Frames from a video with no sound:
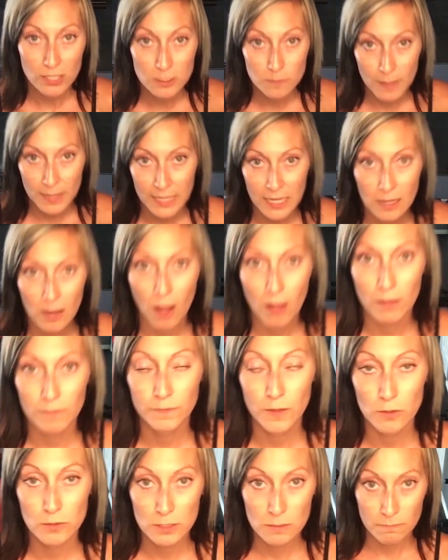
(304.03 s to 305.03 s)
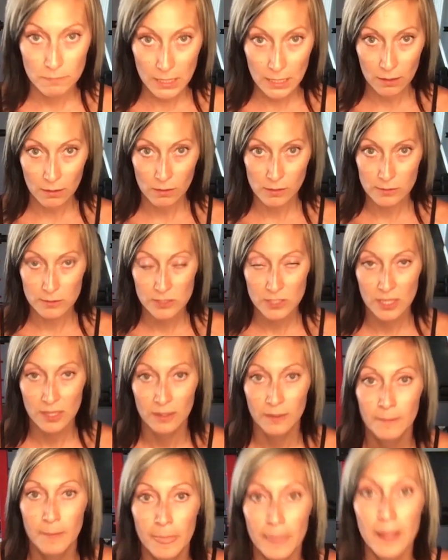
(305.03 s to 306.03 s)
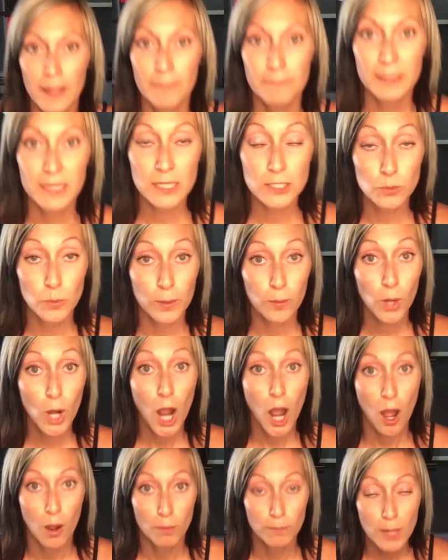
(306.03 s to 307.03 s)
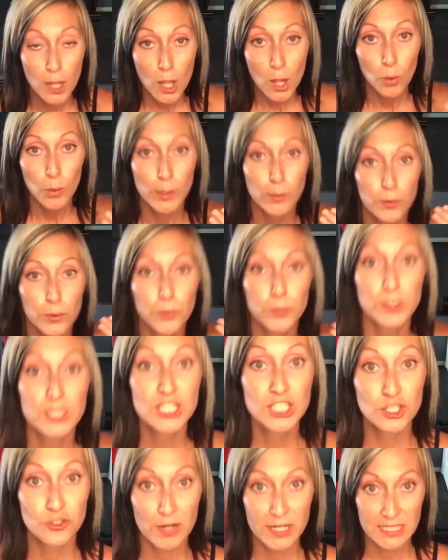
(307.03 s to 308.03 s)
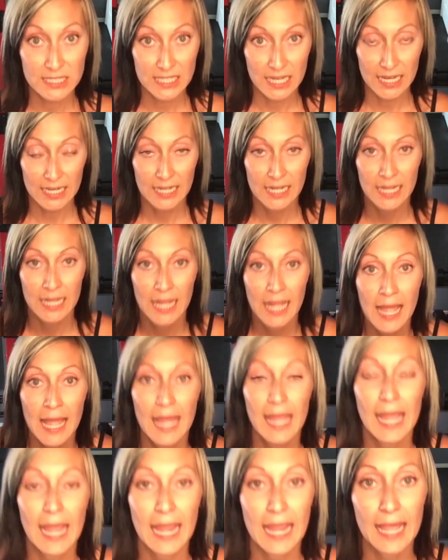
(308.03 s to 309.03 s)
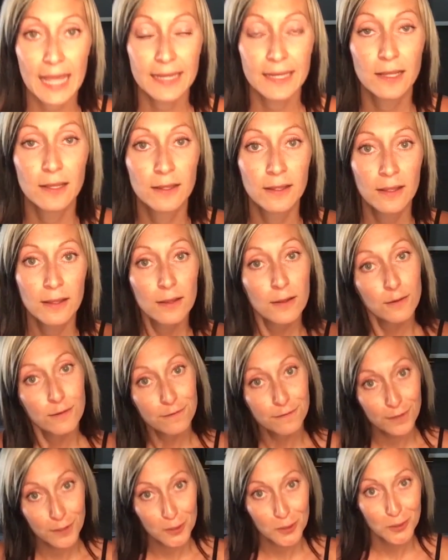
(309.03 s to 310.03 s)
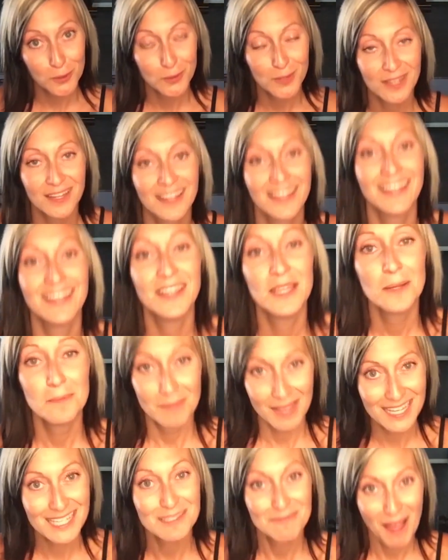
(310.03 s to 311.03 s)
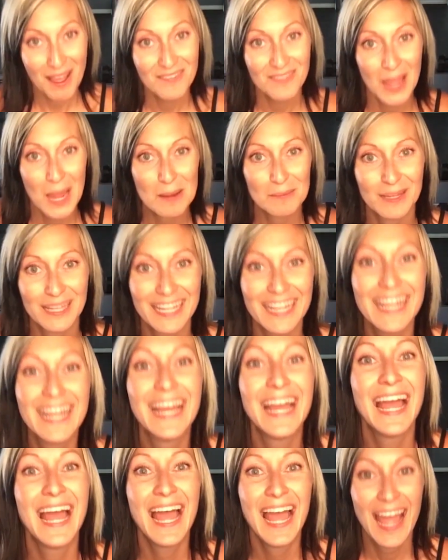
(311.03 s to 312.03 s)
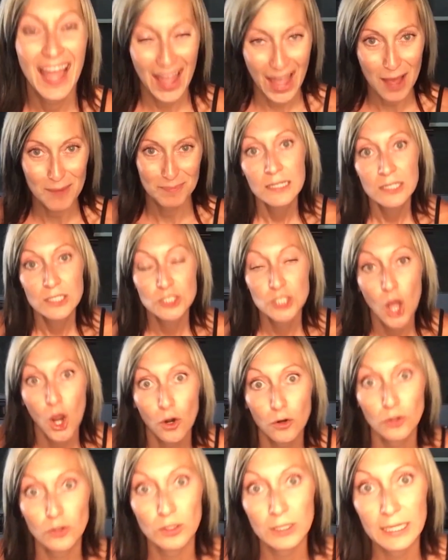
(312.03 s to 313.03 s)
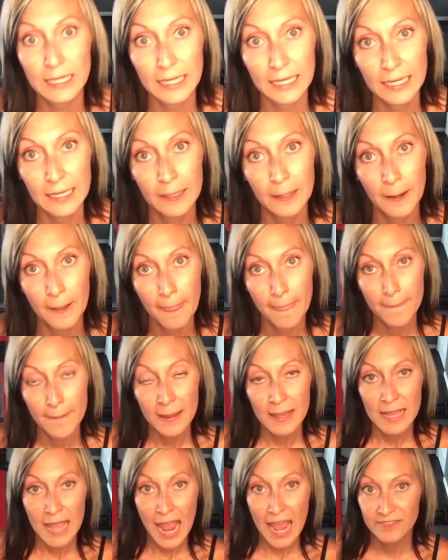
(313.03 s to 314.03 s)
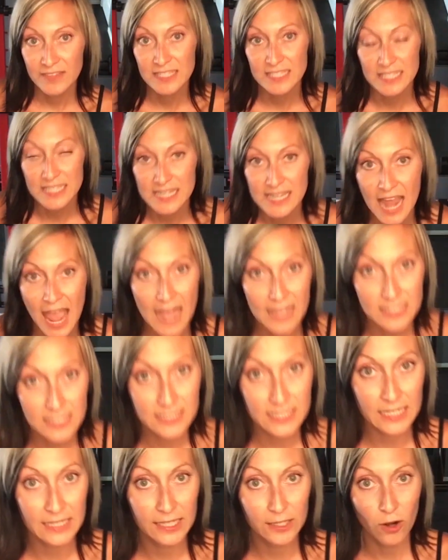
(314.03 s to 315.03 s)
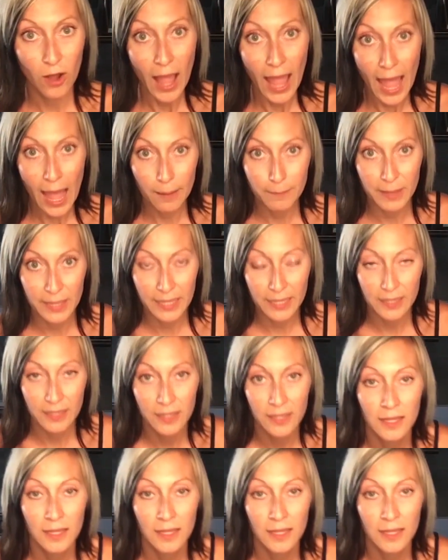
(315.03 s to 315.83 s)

was making all of those meals because we were home, we were restricted, and food makes my family happy. Totally had this nasty little habit